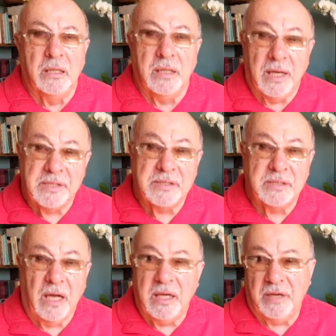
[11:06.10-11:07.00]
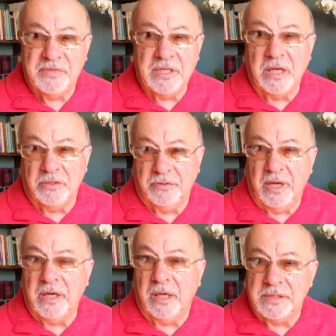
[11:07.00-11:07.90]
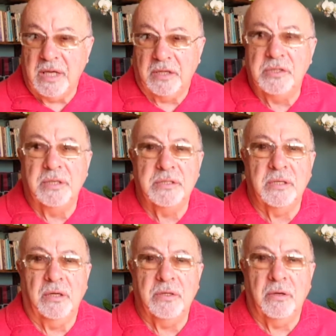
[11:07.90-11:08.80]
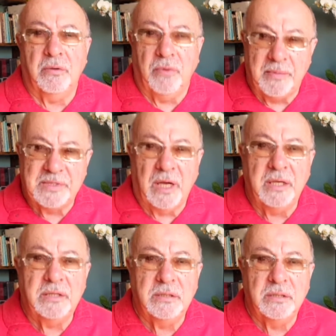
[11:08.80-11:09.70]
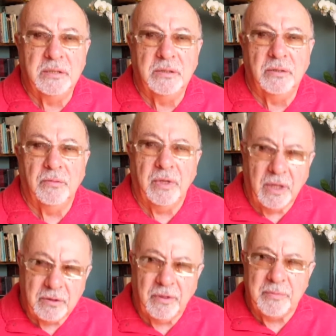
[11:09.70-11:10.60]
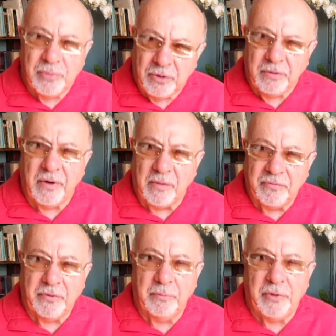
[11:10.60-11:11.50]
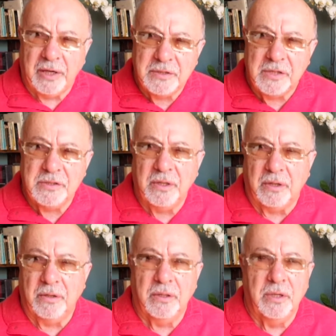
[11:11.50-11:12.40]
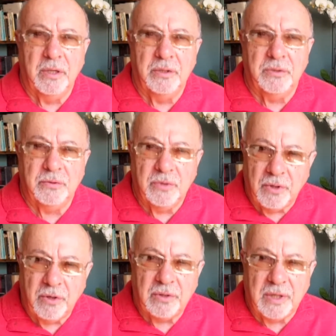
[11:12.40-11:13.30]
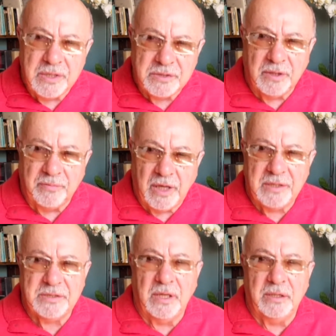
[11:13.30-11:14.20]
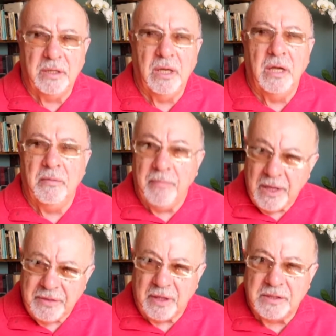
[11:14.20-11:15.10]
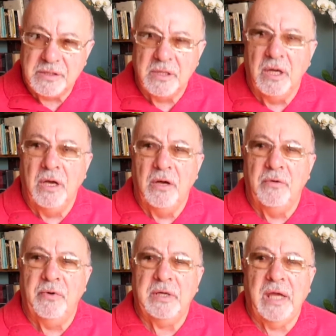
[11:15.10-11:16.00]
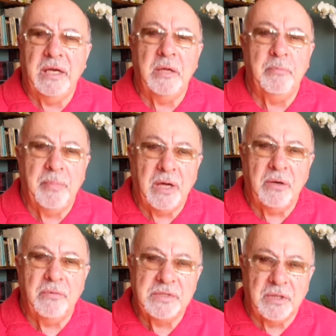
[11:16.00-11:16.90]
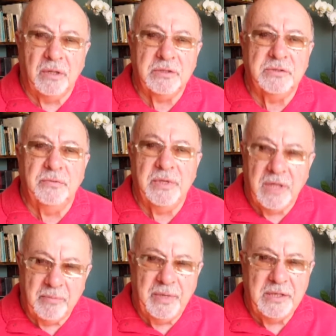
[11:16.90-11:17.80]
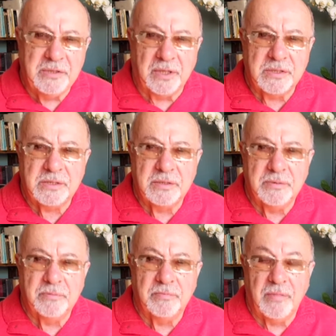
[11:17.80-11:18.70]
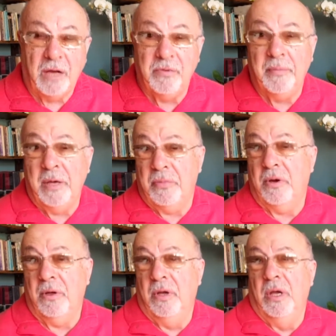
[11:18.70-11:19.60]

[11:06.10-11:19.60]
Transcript: Yes, I have seen training sections on your website. What a great program for a practitioner to learn Eastern medicine methods for getting better results with their patients. I remember